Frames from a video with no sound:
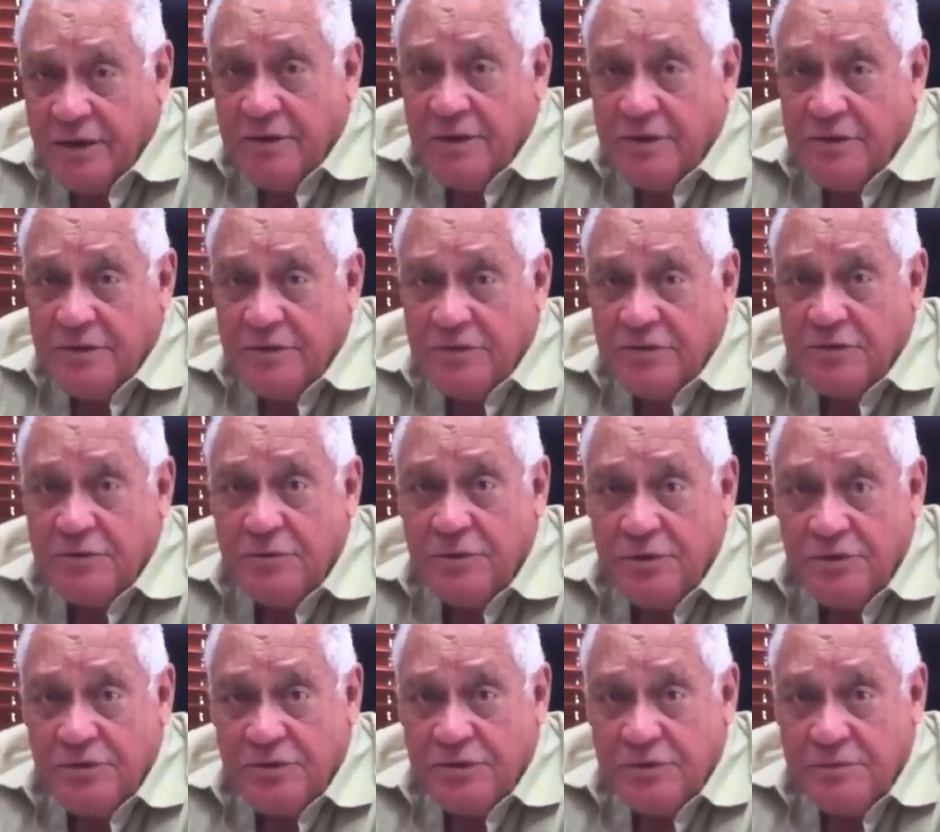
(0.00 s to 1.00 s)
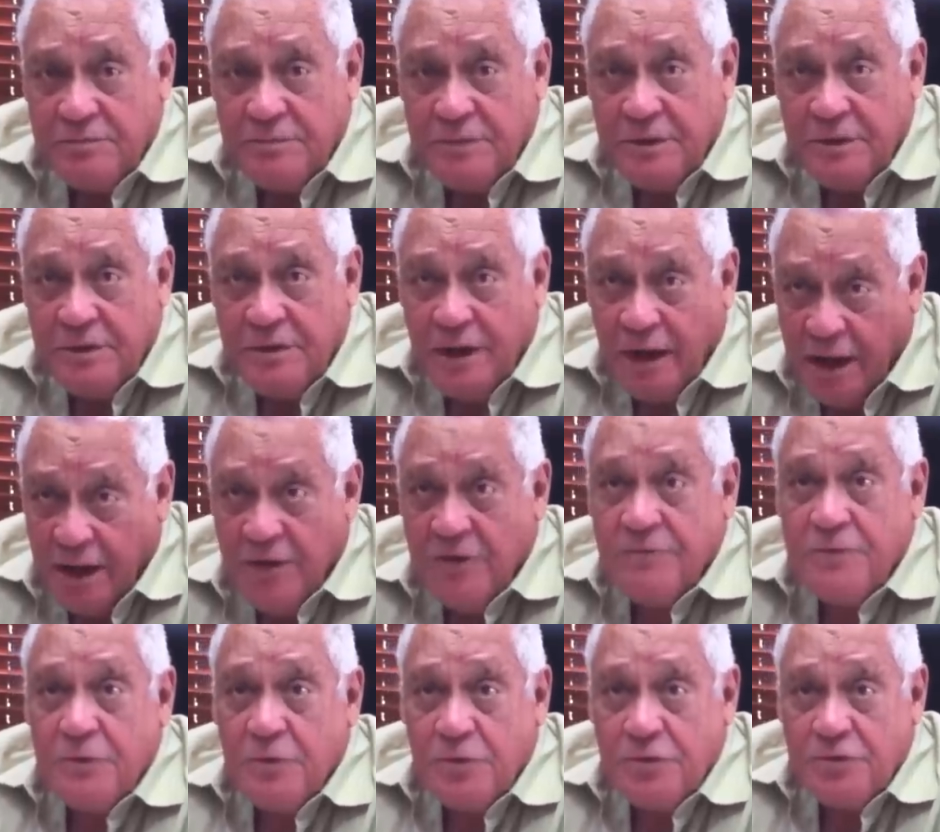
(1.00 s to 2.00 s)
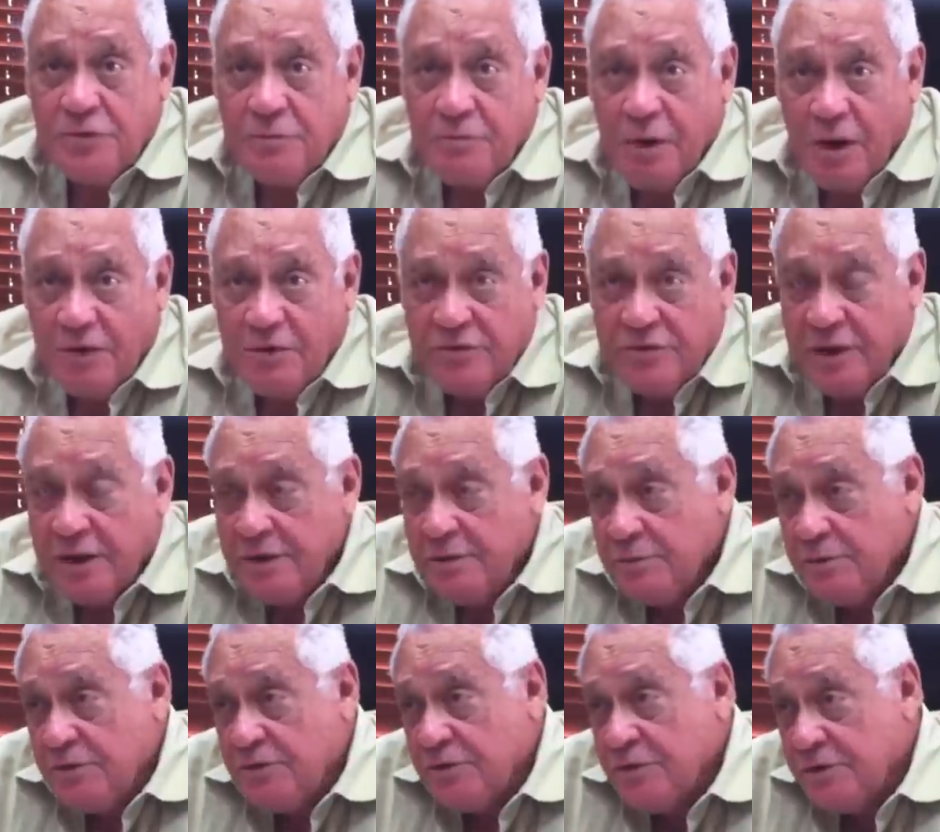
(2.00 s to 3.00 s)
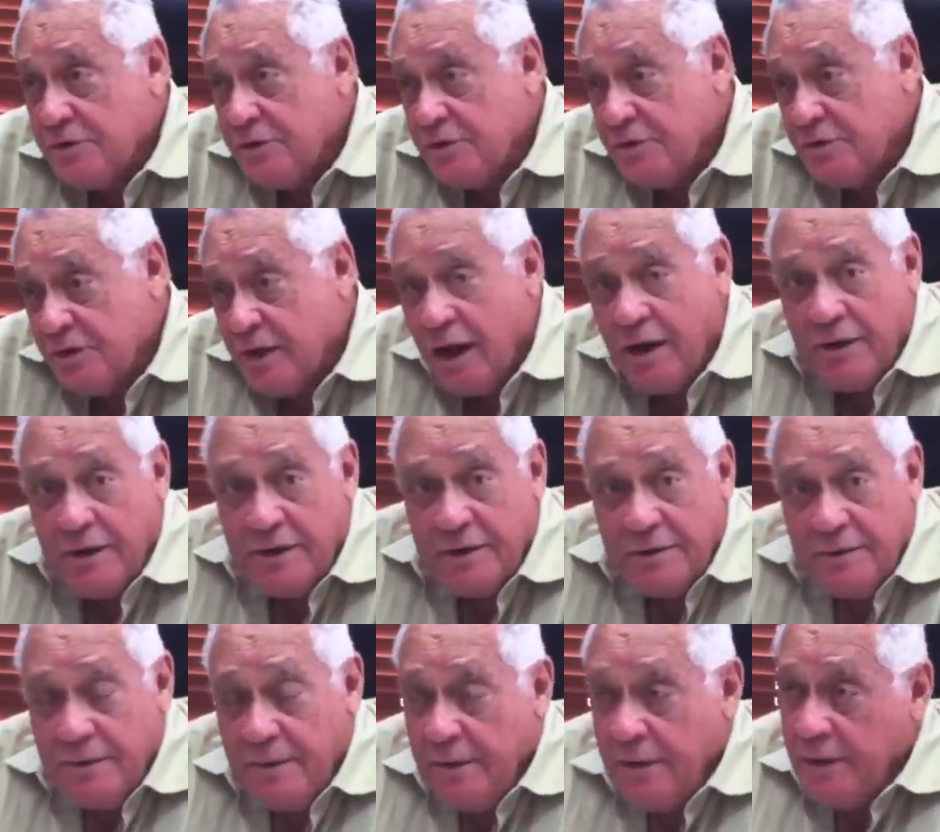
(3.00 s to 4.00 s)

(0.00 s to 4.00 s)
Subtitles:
heritage tourism, and of course the bauxite which it is carried.